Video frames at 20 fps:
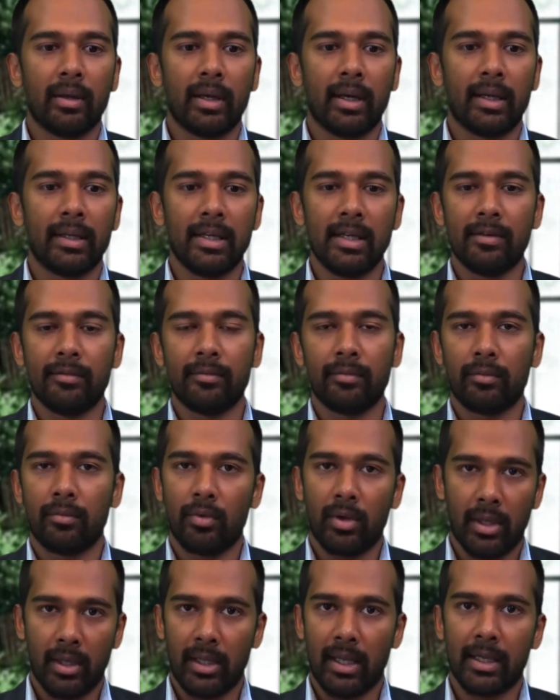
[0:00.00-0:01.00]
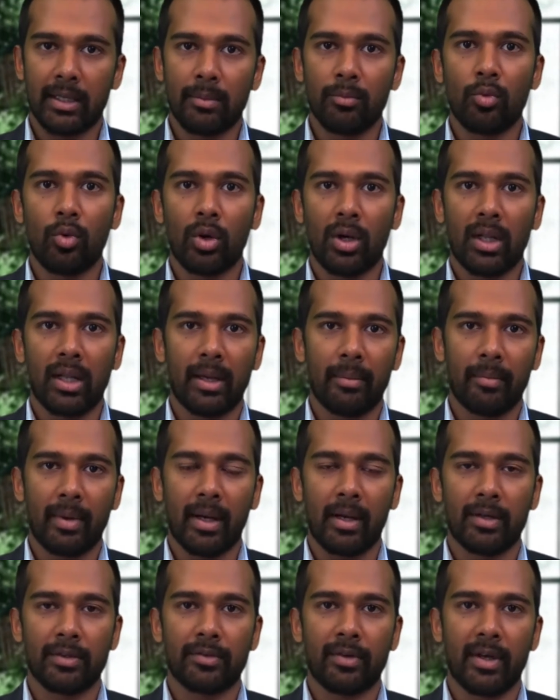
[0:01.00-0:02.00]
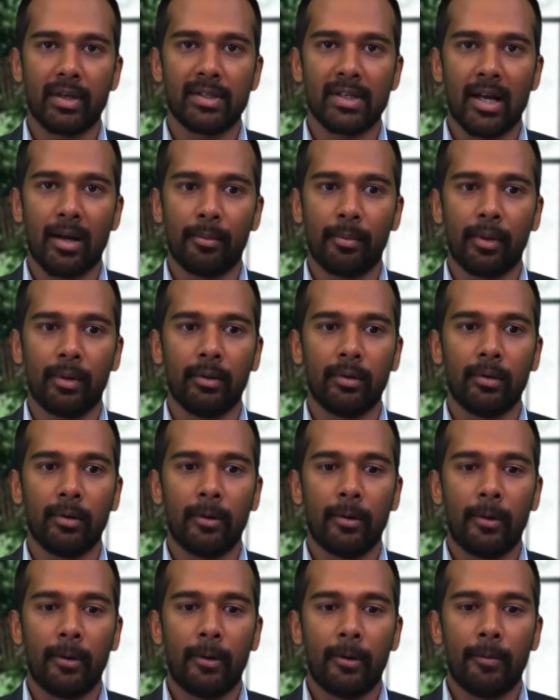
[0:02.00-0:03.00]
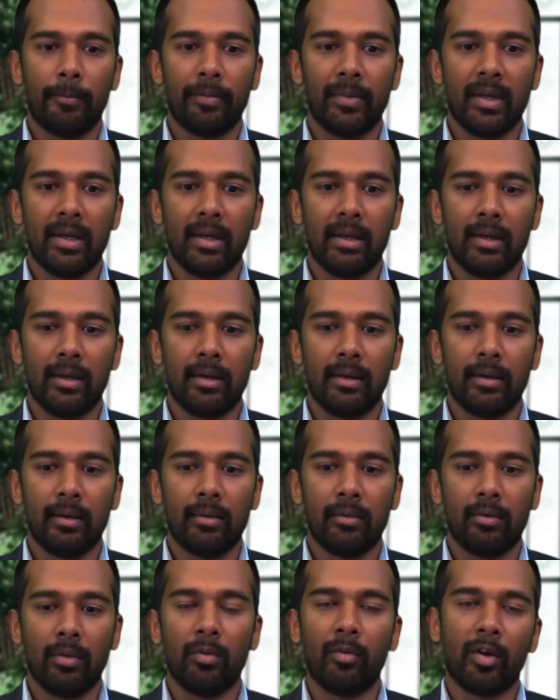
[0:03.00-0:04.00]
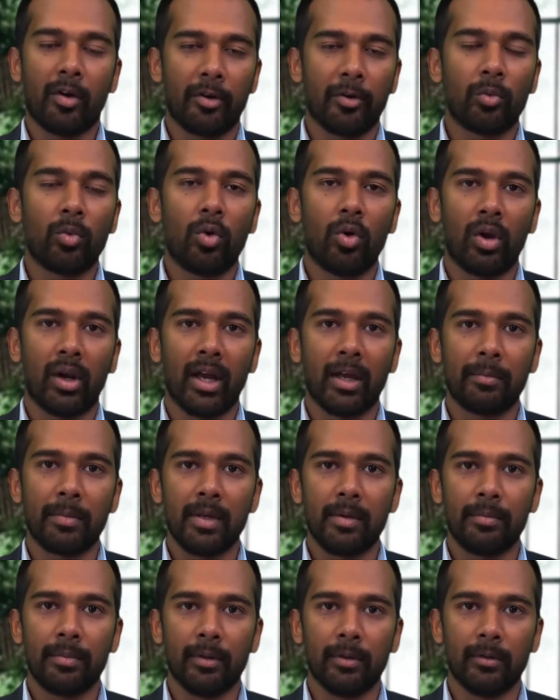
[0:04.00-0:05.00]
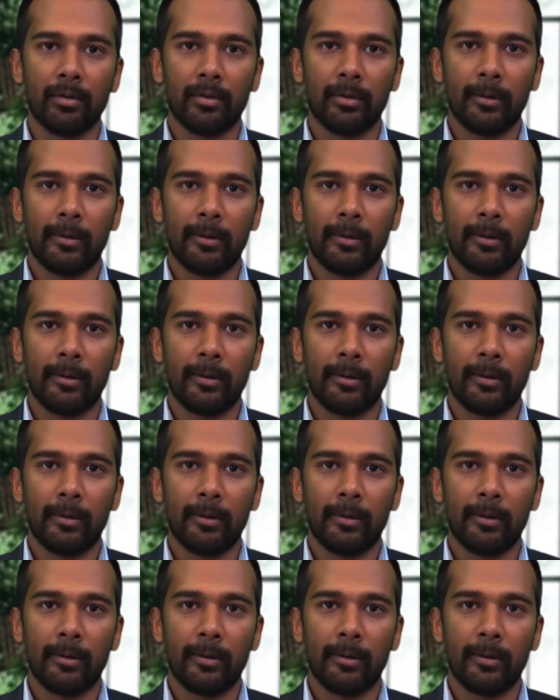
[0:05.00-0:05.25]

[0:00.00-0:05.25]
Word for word: and even like the Mughal empires, for example, they were very warlike people.